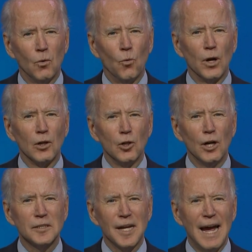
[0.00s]
We'll
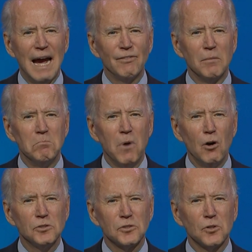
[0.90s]
look to have the
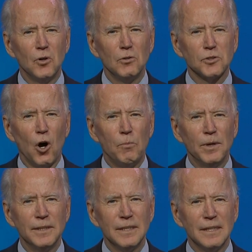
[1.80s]
most schools
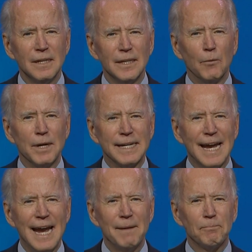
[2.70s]
open that we
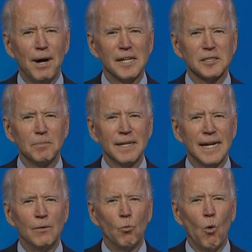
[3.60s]
can
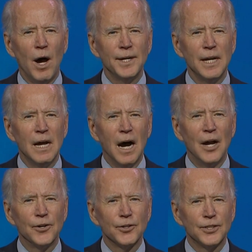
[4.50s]
possibly in
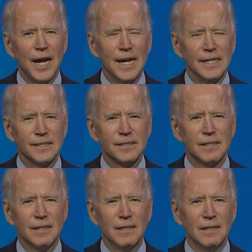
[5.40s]
100 days
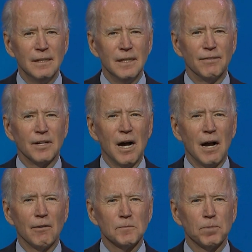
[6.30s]
if
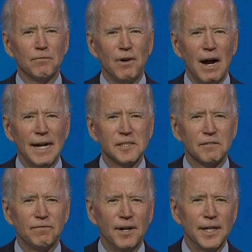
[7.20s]
Congress provides
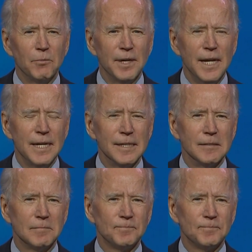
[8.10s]
the funding we need.